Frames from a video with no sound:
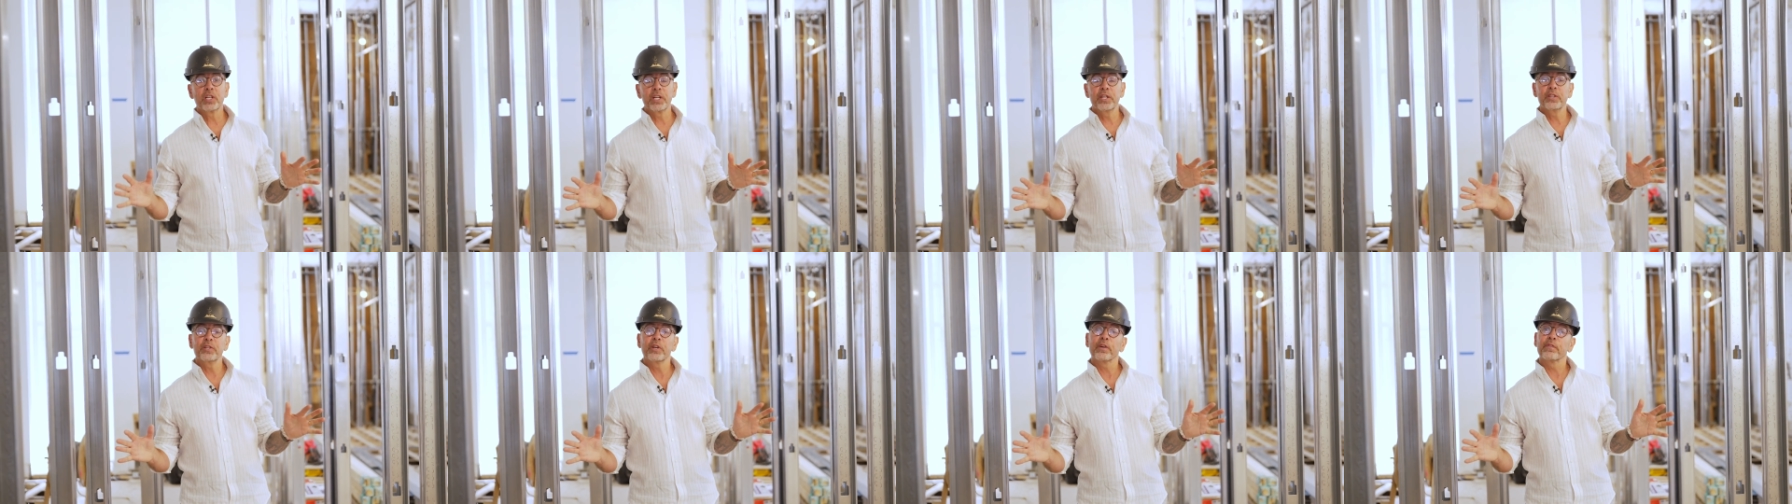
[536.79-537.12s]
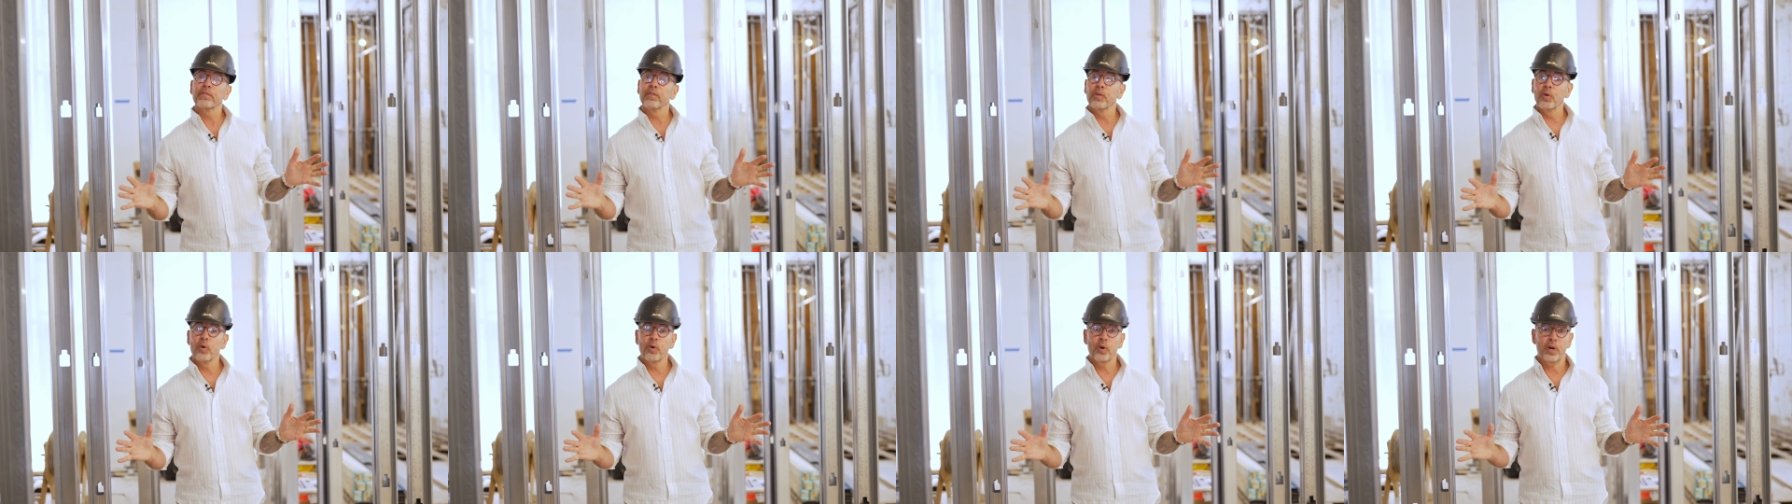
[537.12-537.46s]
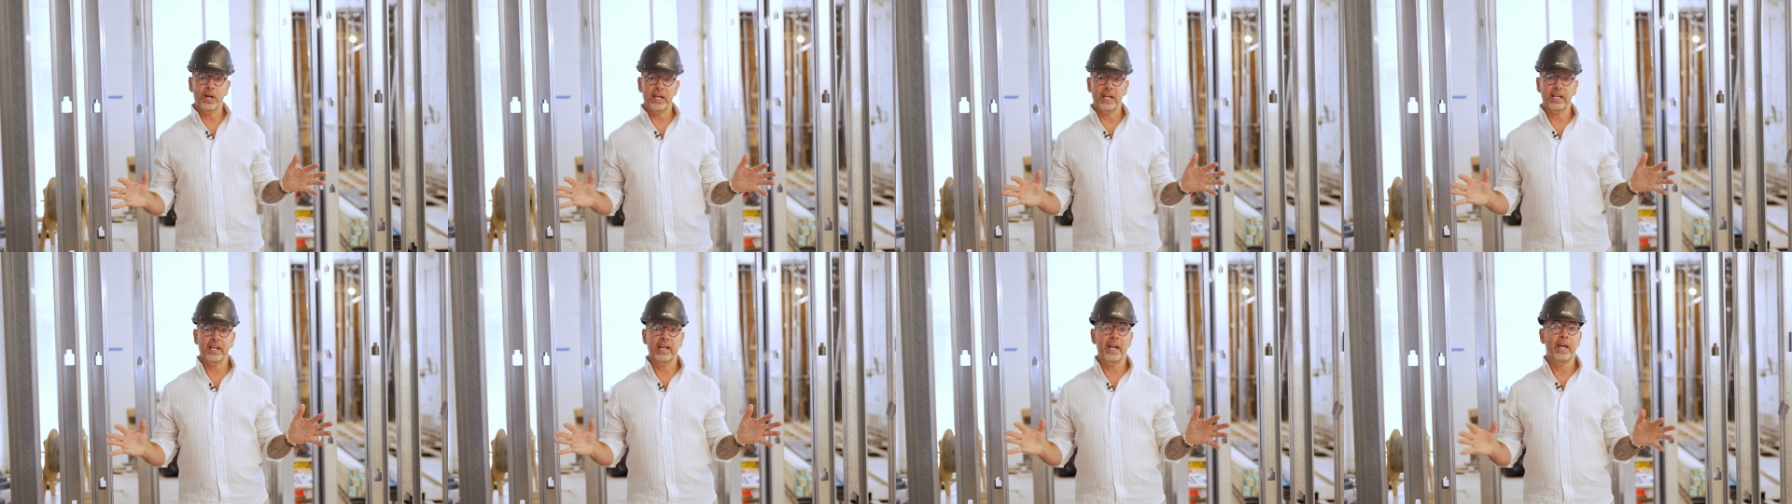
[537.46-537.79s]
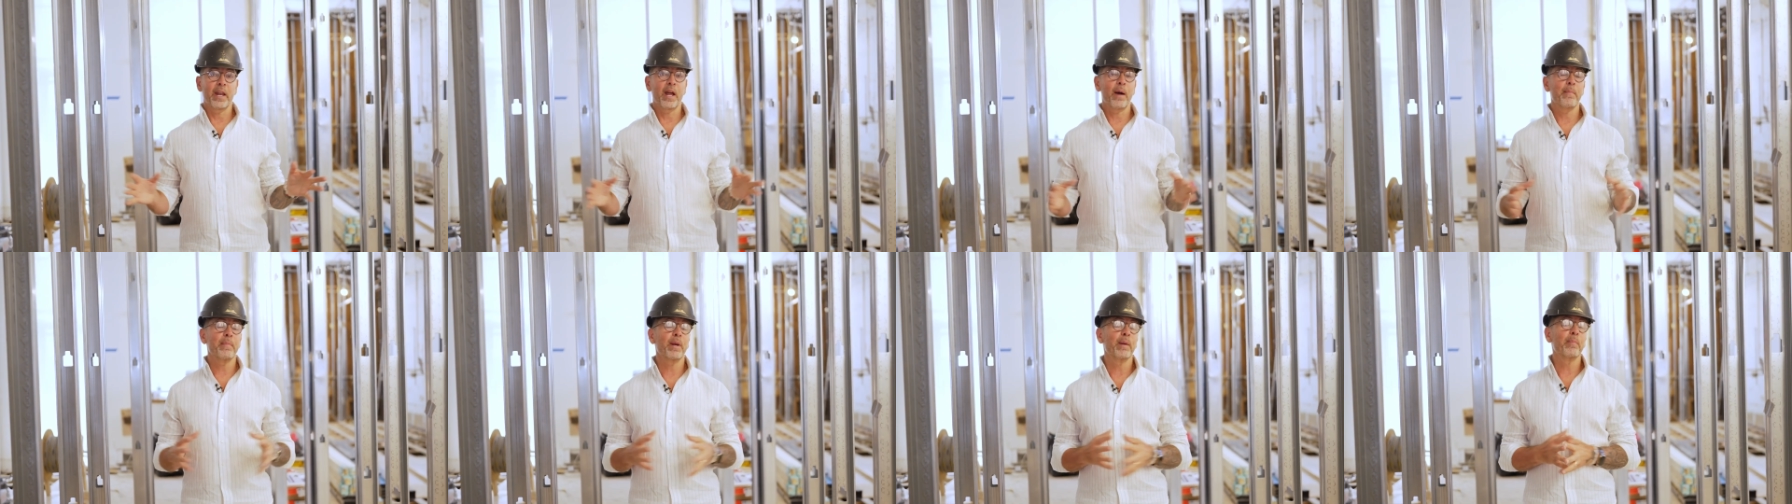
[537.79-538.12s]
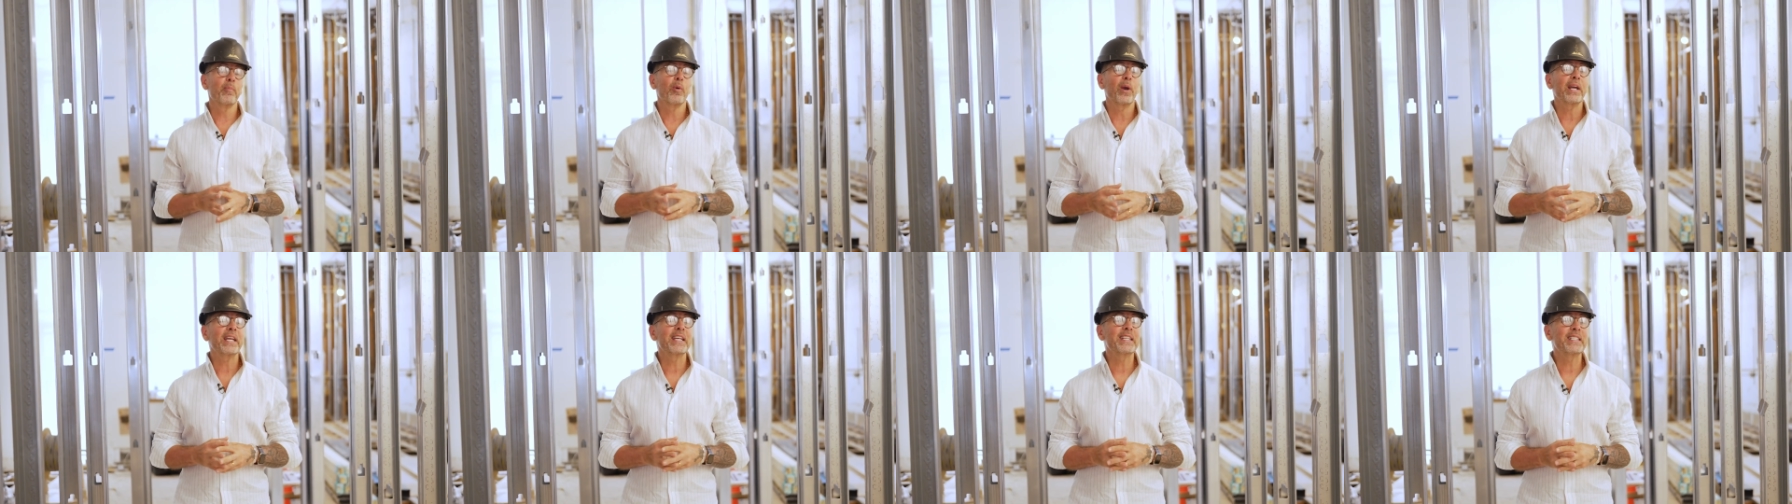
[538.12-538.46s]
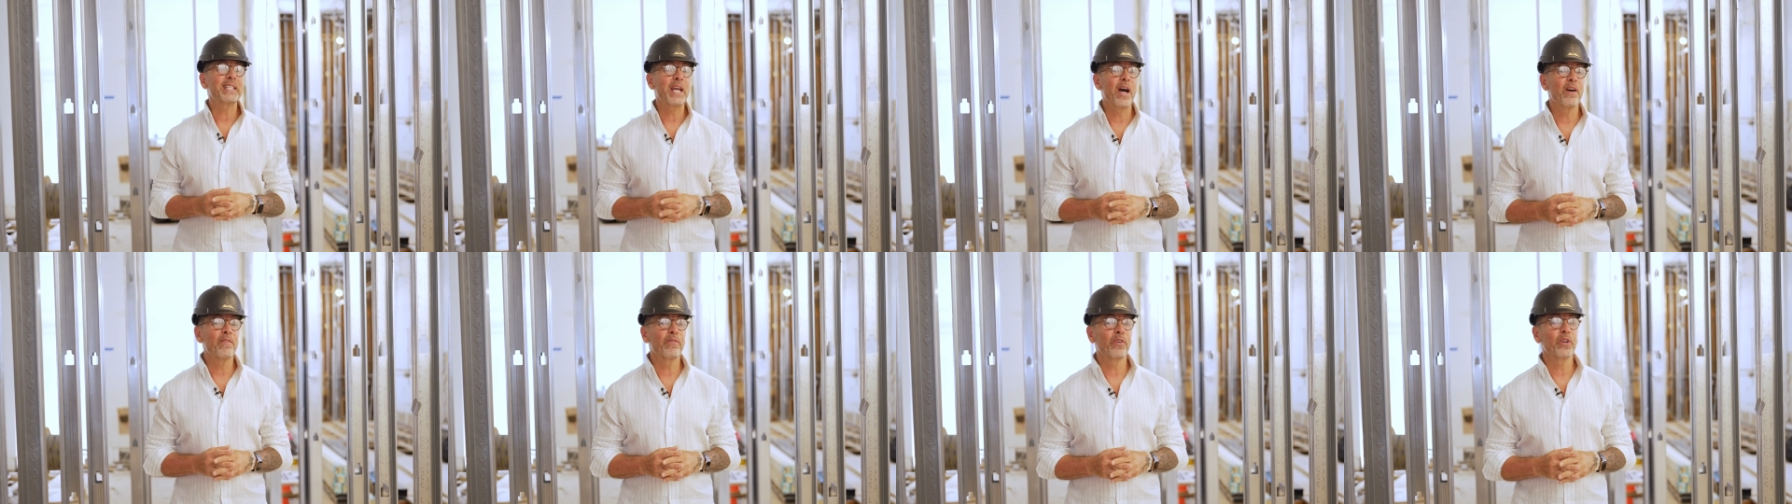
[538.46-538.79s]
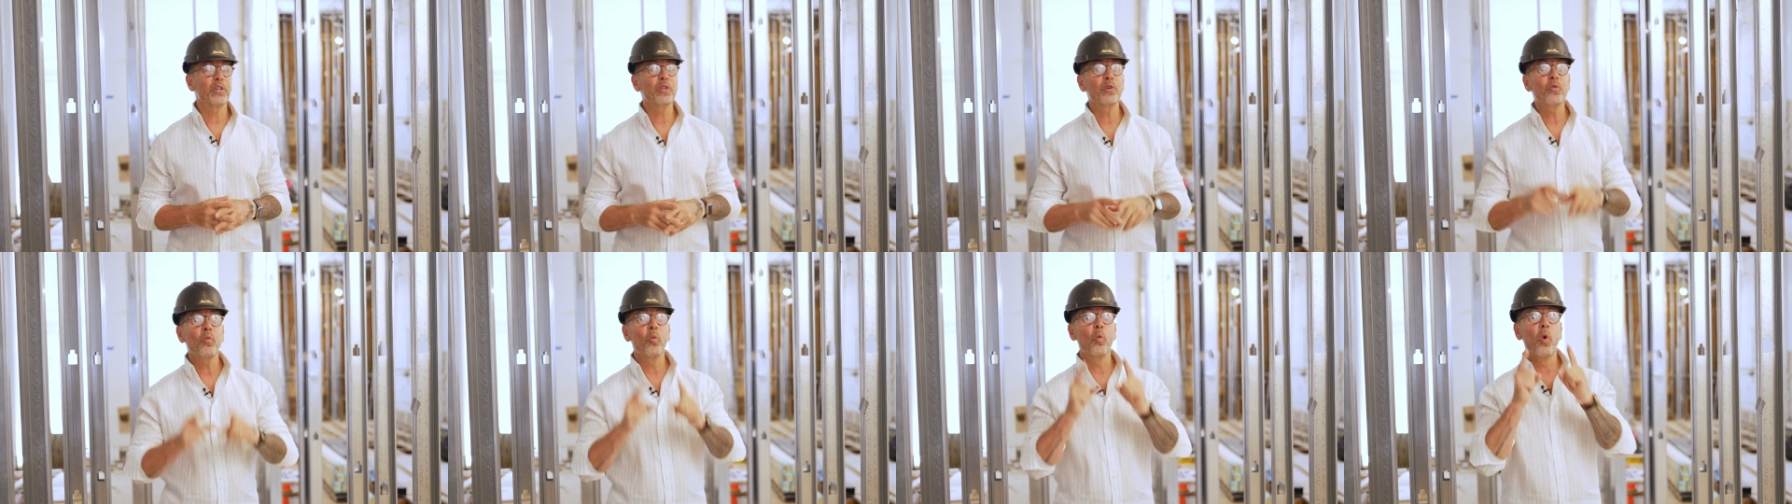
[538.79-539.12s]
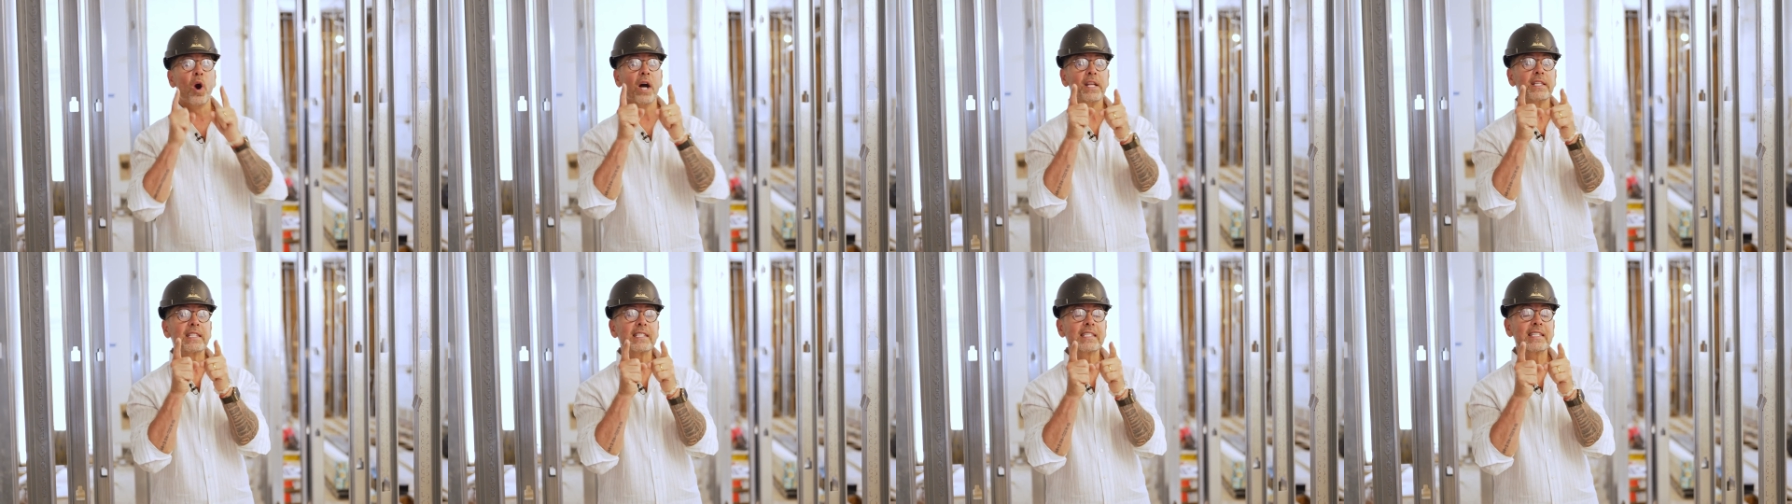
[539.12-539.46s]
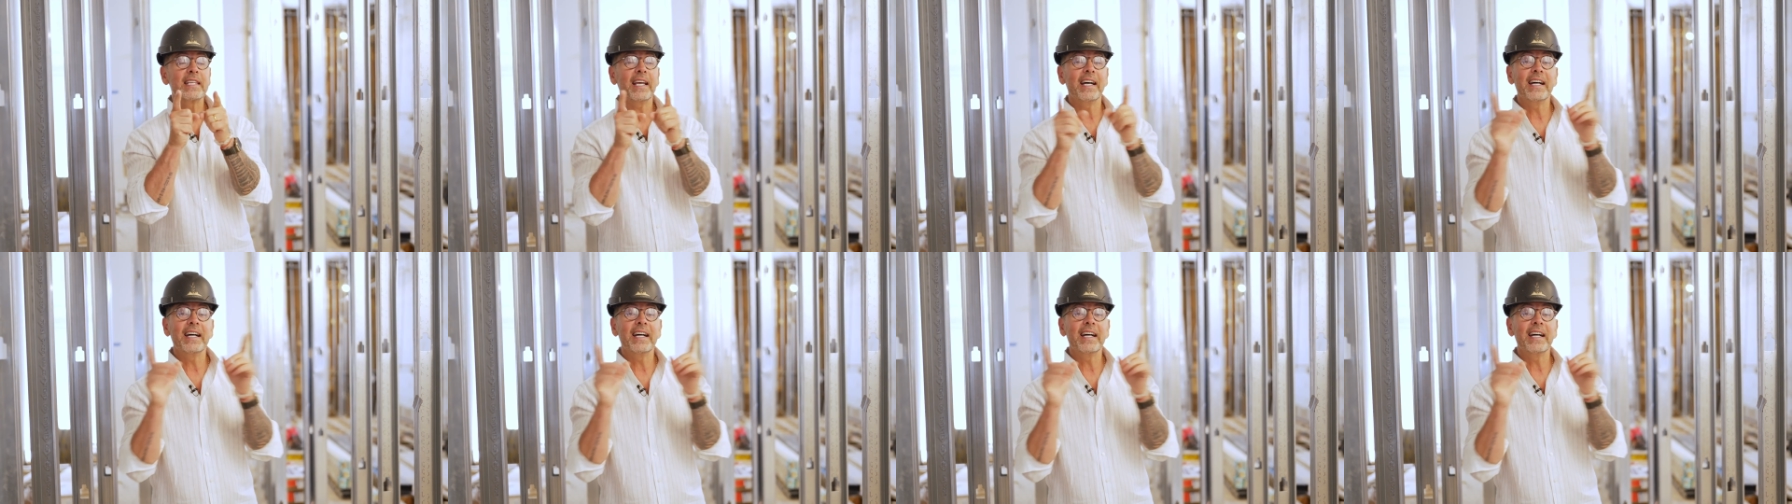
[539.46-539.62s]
in your flooring, and I'm gonna break it down for you once